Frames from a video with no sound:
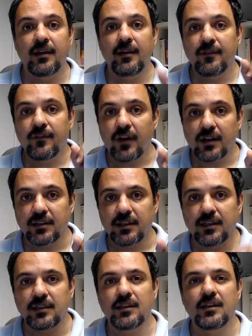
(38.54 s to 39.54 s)

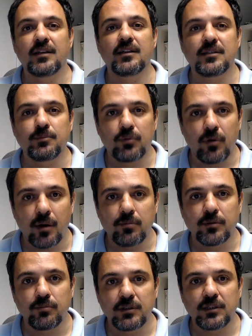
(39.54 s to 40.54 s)
Funding is
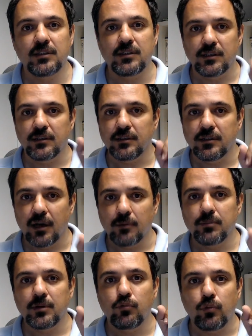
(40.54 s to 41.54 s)
probably the
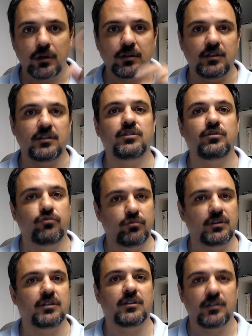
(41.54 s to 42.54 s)
number one issue
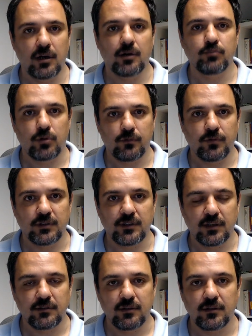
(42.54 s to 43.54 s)
in the nonprofit
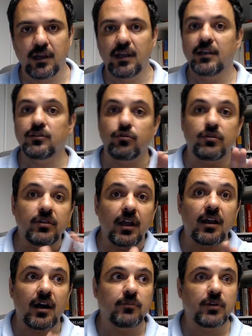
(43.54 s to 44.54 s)
sector. So
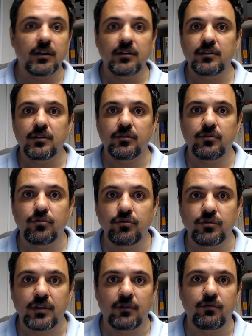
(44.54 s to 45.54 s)
today I'm going to
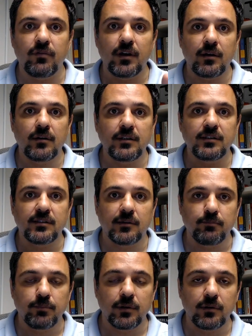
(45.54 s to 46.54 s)
introduce a very
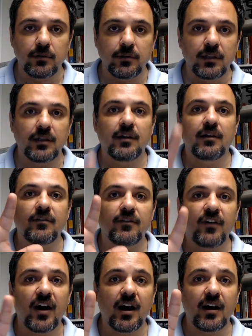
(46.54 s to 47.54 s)
simple
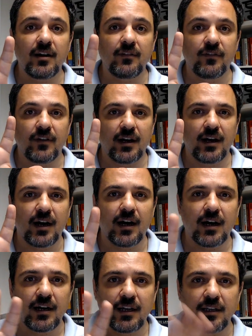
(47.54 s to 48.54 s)
5
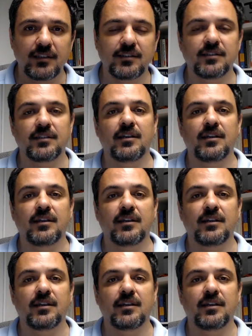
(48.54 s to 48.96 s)
I's